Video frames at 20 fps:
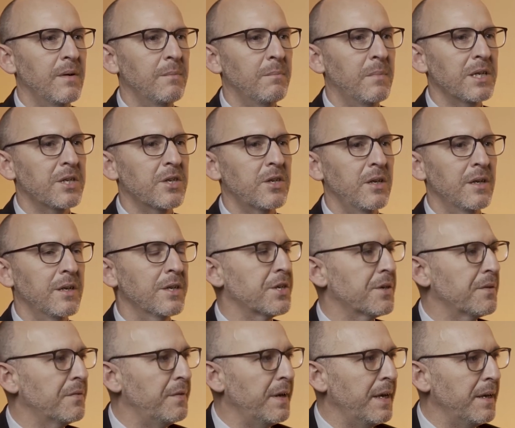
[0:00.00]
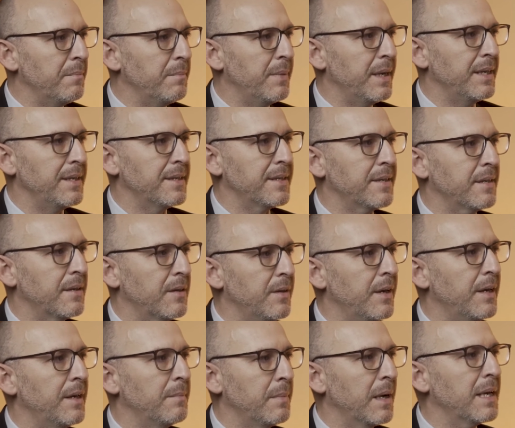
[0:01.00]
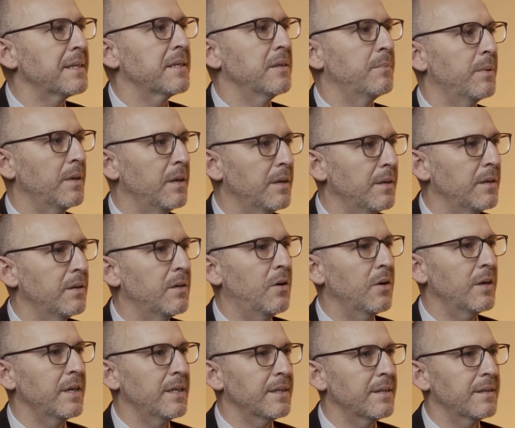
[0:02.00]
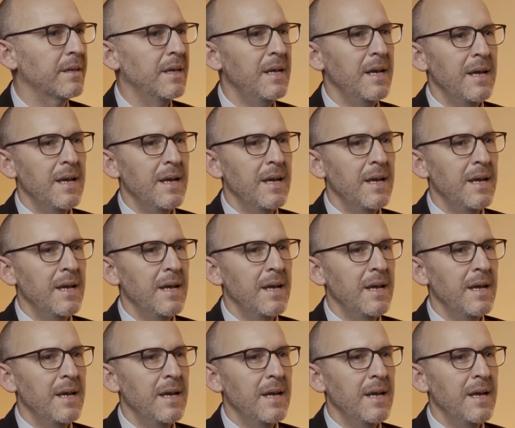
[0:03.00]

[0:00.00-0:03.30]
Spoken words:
much larger fan base than basketball. You know, hockey is,